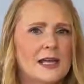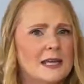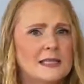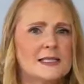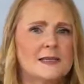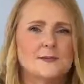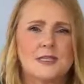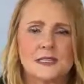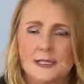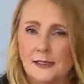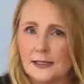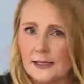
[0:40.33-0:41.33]
It seems
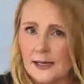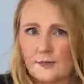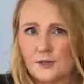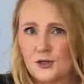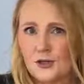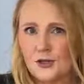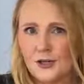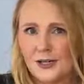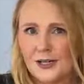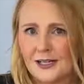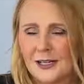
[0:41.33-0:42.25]
silly, I'm sure,